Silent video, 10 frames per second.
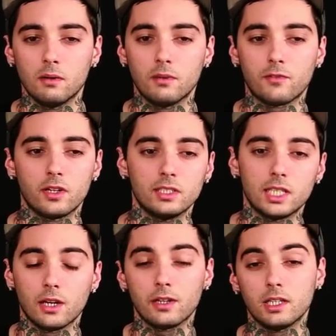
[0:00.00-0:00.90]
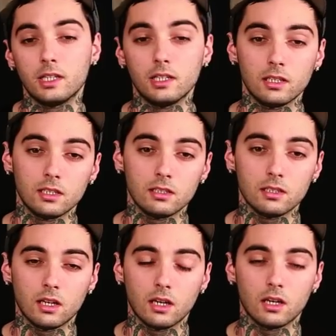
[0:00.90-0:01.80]
My friend Terry
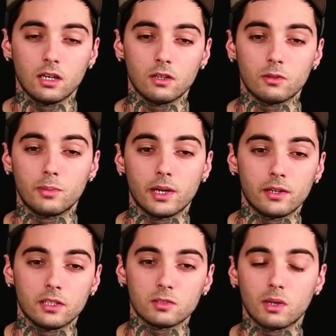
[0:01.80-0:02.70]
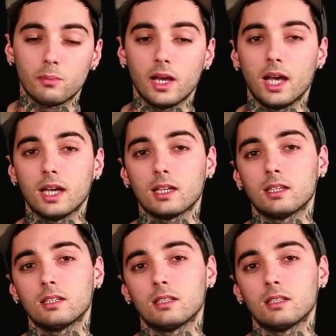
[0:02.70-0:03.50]
Ribera does my back.